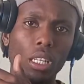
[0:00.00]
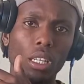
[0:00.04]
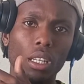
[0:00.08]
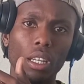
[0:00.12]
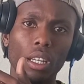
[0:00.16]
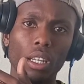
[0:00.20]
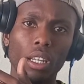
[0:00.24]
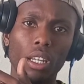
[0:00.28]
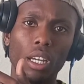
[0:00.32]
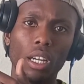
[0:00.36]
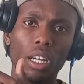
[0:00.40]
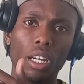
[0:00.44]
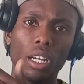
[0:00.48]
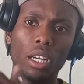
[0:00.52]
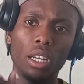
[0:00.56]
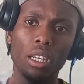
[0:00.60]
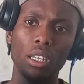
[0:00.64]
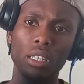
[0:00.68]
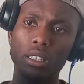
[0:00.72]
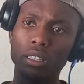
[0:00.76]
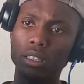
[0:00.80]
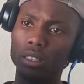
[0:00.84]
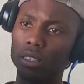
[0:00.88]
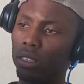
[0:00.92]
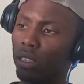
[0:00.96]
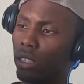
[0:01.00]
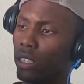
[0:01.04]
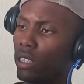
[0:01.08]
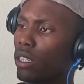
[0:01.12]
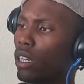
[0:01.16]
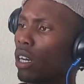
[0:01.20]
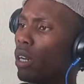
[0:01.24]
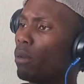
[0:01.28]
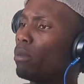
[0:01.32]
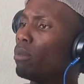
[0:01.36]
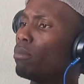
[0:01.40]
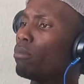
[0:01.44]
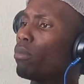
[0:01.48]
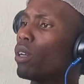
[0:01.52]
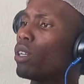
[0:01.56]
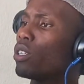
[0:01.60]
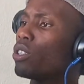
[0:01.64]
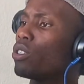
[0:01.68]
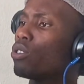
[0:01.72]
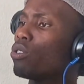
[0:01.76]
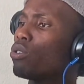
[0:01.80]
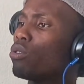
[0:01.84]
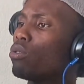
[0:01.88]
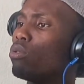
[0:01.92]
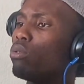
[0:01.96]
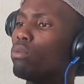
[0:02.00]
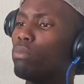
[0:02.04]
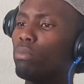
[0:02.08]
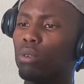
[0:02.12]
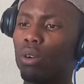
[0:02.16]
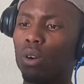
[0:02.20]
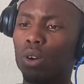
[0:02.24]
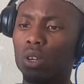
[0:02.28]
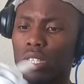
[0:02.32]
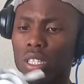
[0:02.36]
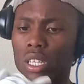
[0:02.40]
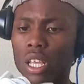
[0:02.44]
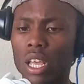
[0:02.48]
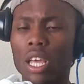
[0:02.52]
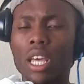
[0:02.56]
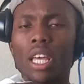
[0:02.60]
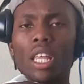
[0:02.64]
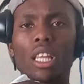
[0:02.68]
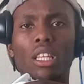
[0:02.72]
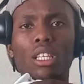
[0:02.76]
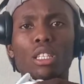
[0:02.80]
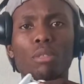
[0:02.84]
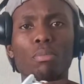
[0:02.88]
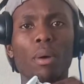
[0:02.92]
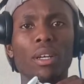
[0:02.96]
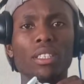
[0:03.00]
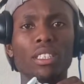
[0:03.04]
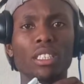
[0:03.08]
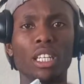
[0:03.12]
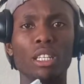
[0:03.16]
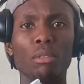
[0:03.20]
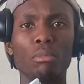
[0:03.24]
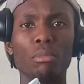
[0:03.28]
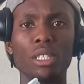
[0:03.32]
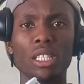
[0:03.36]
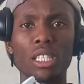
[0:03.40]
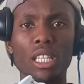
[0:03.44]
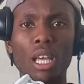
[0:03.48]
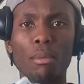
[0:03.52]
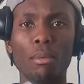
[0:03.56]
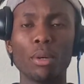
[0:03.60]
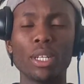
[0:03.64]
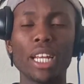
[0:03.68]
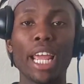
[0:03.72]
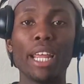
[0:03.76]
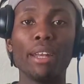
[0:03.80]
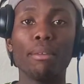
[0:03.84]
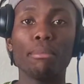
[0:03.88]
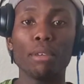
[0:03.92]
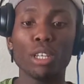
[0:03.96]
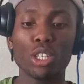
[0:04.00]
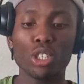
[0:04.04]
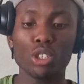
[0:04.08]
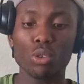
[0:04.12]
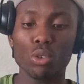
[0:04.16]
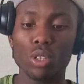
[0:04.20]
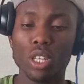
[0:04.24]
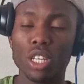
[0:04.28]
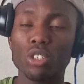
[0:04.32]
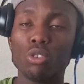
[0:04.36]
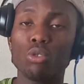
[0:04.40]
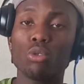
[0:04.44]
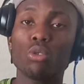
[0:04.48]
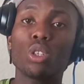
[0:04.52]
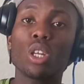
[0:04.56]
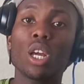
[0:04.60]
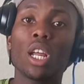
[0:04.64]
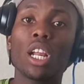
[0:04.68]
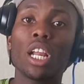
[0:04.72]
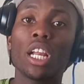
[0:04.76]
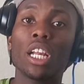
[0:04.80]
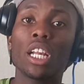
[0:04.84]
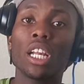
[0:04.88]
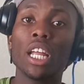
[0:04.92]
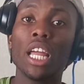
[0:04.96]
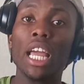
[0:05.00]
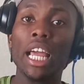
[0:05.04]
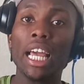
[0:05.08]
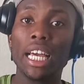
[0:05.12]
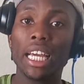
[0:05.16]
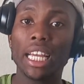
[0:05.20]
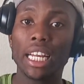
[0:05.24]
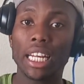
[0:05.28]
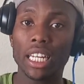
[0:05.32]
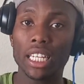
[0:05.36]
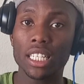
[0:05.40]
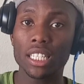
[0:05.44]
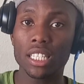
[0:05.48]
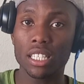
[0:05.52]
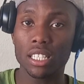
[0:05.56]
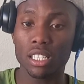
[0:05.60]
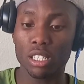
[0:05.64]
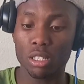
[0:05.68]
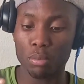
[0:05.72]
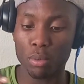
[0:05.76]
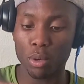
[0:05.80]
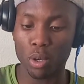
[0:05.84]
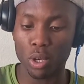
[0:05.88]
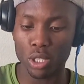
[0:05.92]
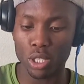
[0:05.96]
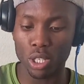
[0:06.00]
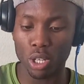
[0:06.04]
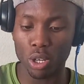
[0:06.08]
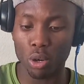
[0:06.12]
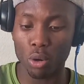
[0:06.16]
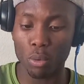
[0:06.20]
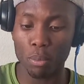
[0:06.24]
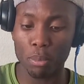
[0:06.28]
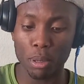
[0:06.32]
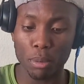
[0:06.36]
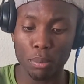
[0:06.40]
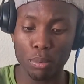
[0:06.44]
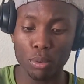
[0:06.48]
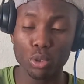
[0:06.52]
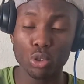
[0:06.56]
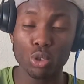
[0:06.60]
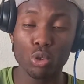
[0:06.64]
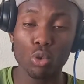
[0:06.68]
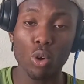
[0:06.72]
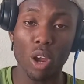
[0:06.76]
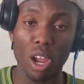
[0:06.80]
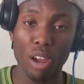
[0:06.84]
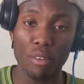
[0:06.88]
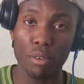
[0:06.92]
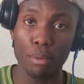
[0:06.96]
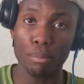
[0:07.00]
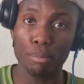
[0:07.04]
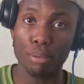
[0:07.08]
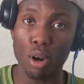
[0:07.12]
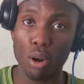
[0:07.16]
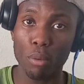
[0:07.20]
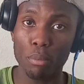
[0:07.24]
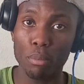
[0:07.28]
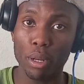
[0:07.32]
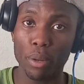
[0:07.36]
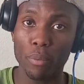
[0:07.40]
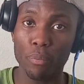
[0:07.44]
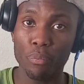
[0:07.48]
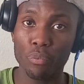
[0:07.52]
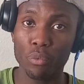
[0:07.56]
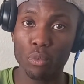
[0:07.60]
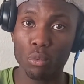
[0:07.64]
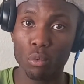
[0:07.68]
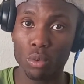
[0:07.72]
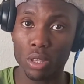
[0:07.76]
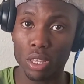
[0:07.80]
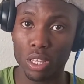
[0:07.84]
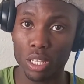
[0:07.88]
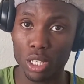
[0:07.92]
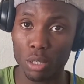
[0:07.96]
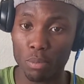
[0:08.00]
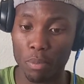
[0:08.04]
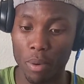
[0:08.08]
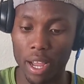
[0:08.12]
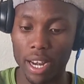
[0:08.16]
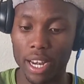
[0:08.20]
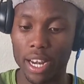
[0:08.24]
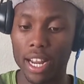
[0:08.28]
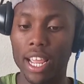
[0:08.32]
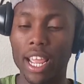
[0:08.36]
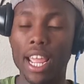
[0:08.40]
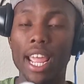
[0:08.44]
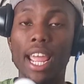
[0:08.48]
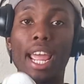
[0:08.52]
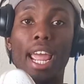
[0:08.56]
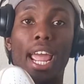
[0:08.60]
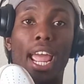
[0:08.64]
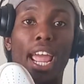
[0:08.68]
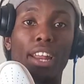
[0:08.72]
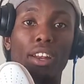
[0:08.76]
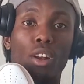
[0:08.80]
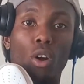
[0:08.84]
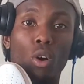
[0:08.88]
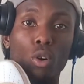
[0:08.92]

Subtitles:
a scrubbing brush too, because this part can be stubborn. And make sure that you thoroughly rinse this, because a lot of people do have a problem with this part. And